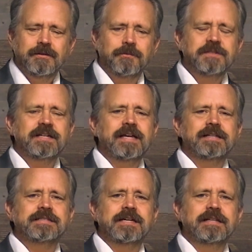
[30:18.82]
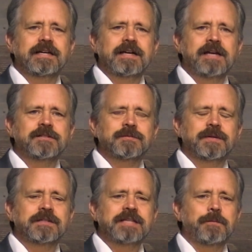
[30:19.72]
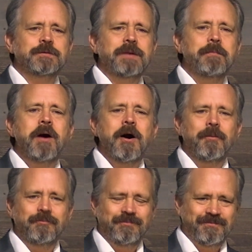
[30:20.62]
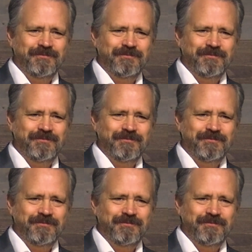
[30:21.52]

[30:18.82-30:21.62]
The reason I can say that, guys, is because that was my mom.